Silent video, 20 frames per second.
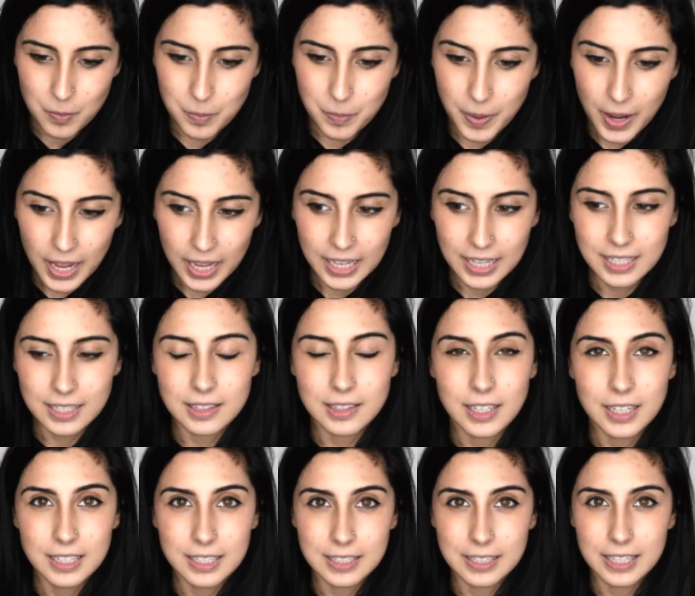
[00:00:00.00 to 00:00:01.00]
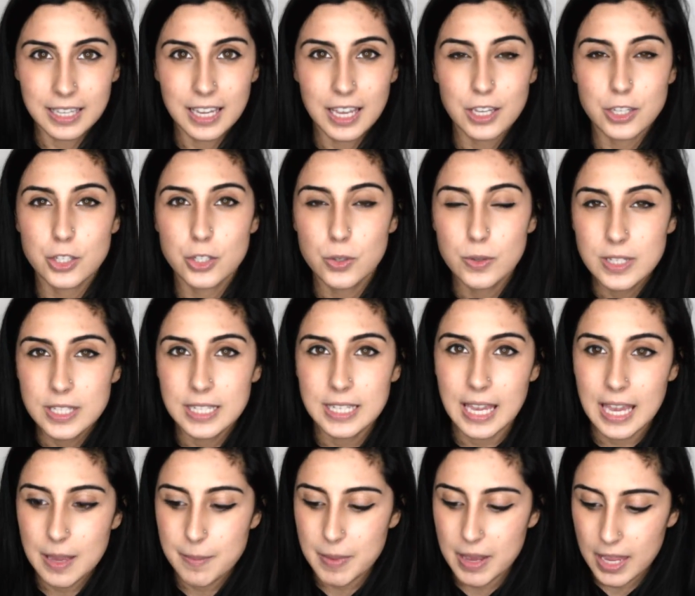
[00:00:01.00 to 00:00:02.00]
But luckily, as soon as it
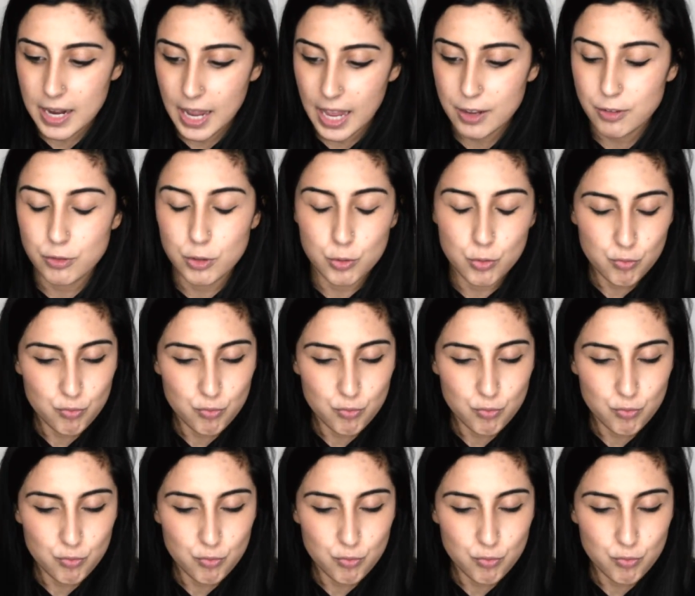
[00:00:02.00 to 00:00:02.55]
came in, I